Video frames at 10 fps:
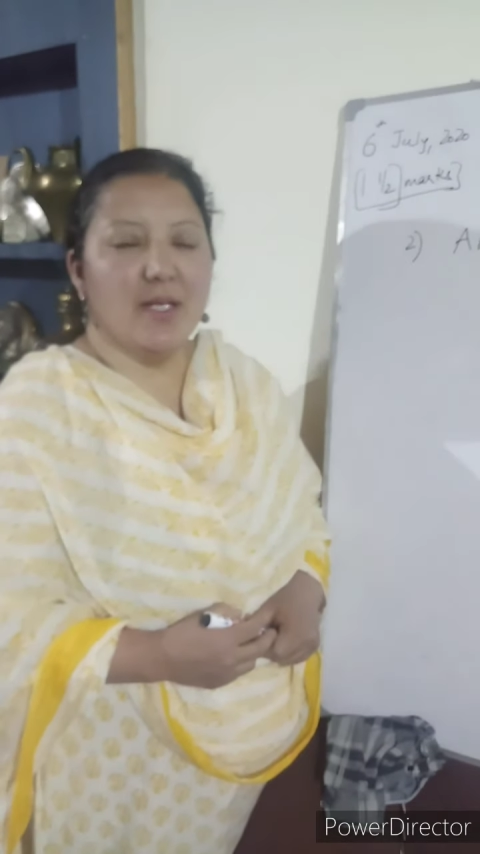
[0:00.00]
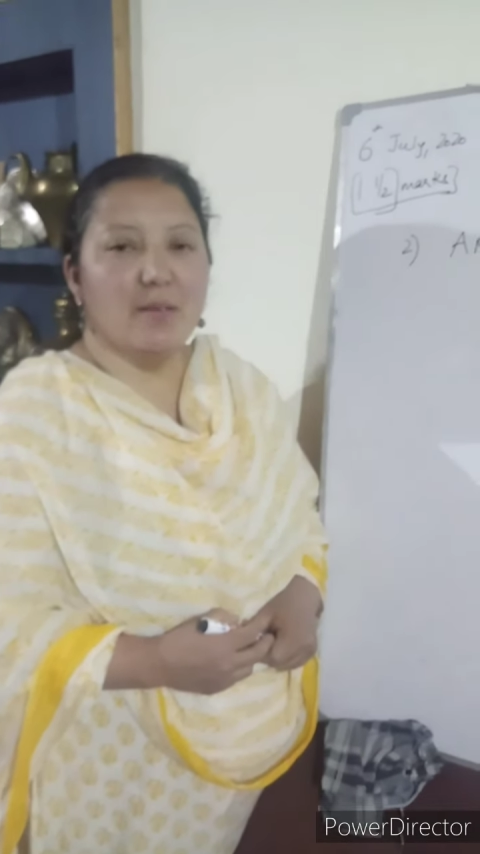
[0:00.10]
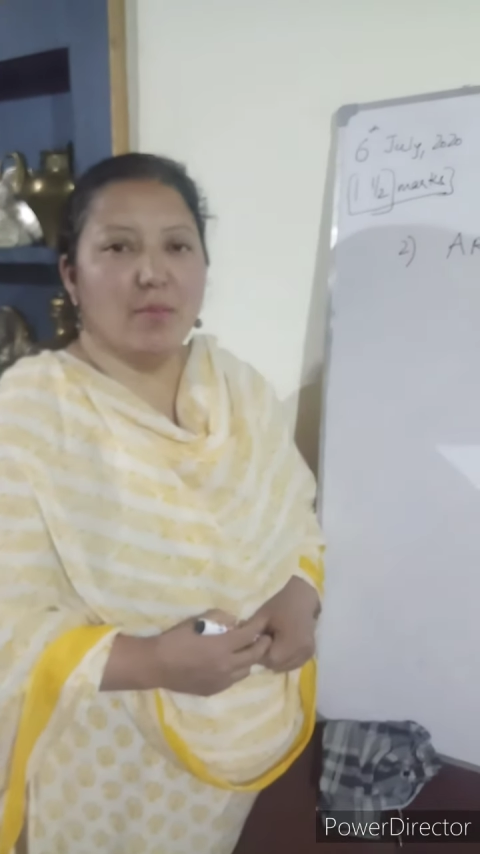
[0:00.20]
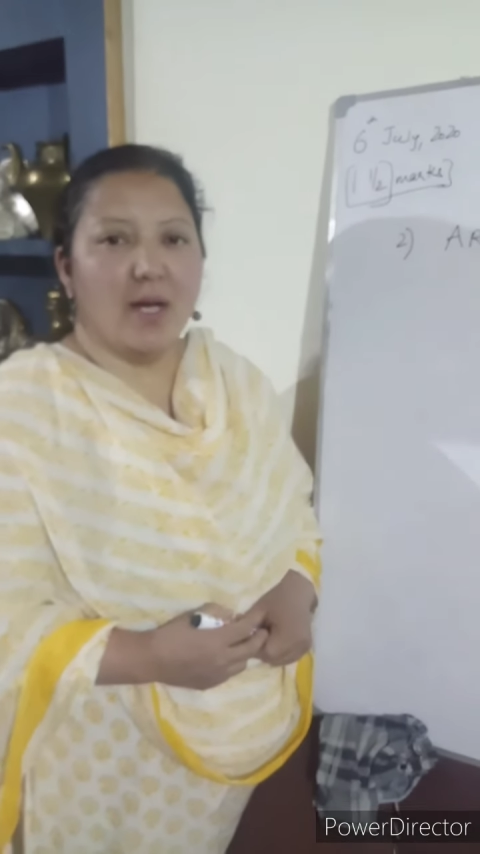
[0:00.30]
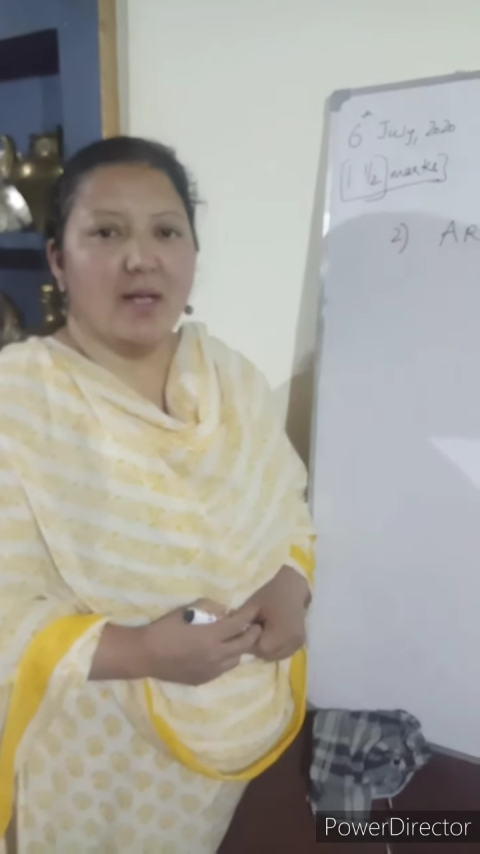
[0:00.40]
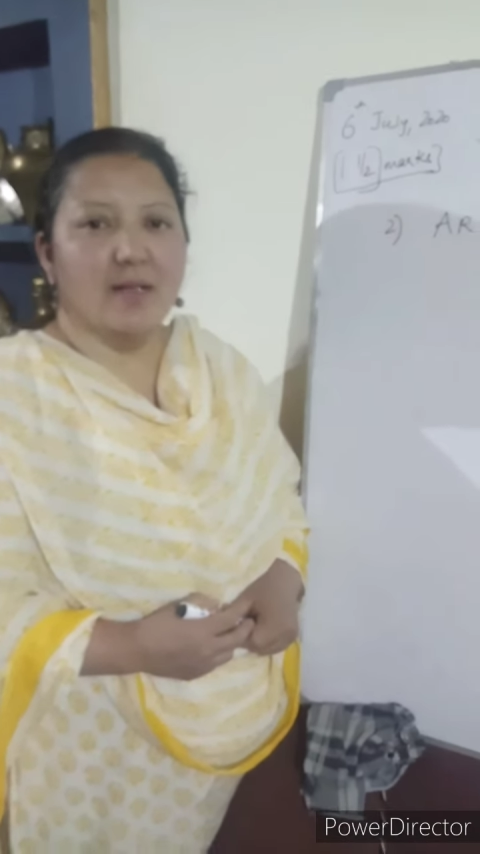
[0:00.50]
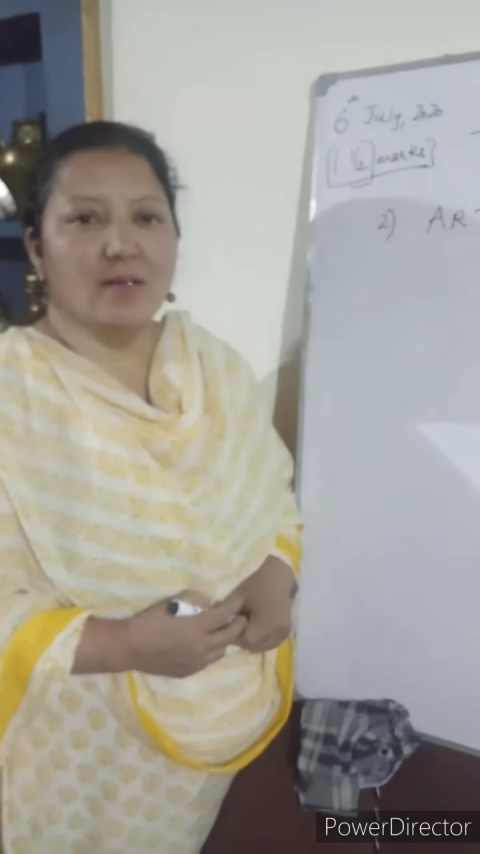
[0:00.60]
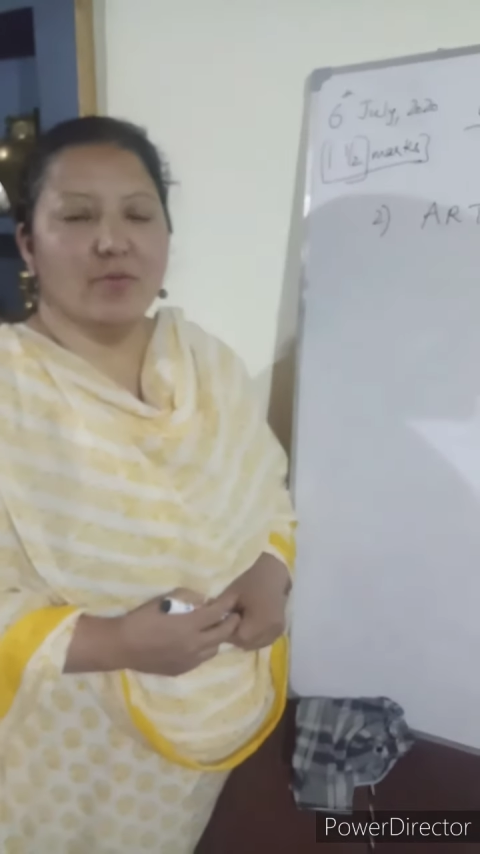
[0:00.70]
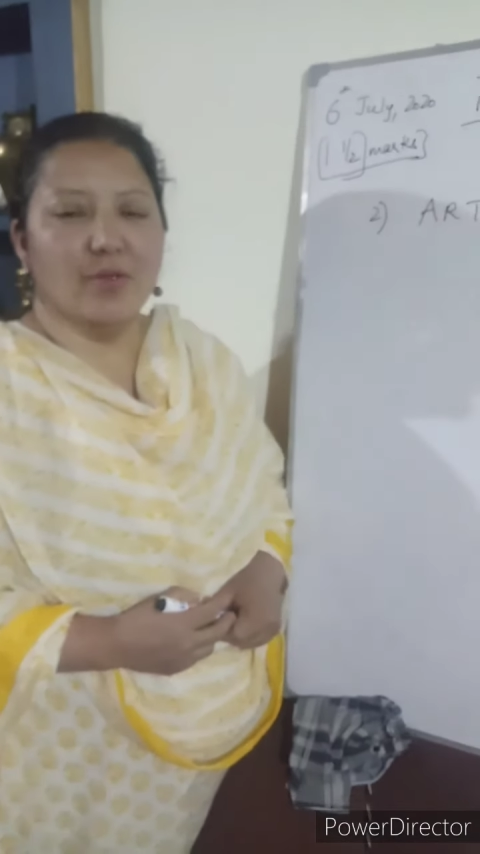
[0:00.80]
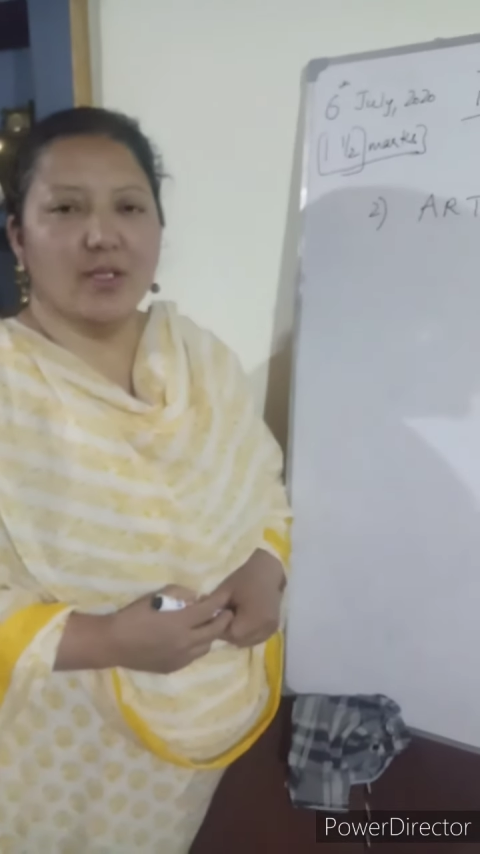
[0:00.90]
in
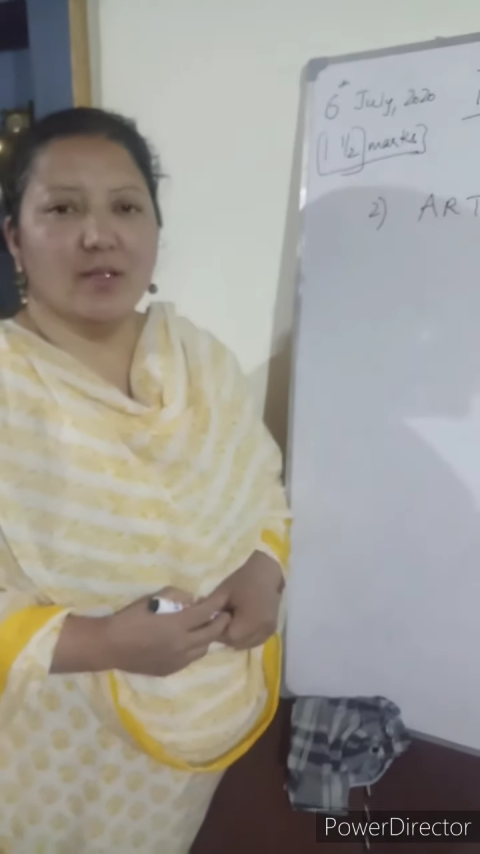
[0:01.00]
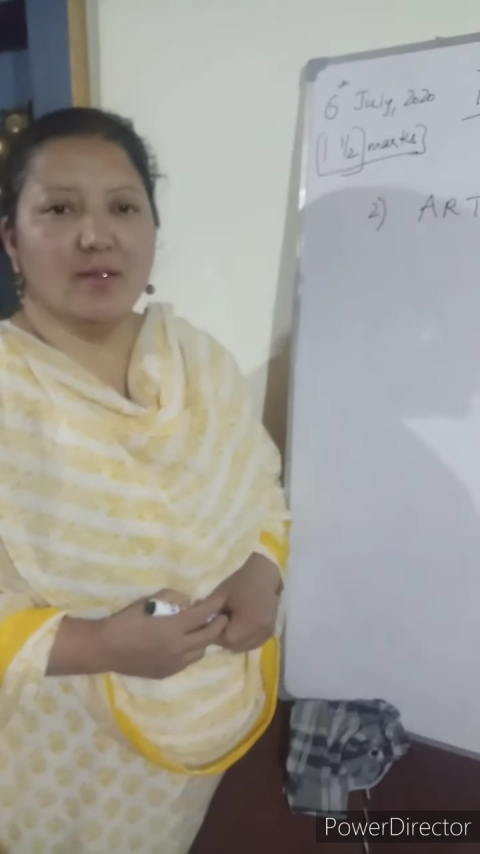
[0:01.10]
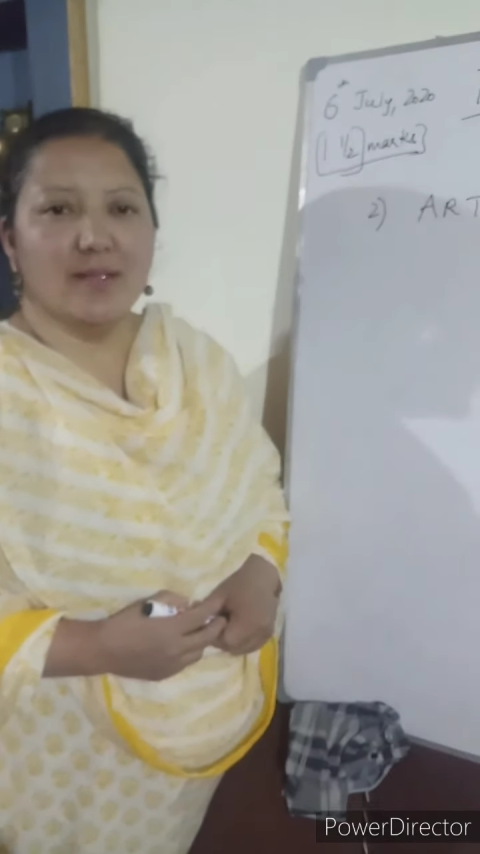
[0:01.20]
mind the real,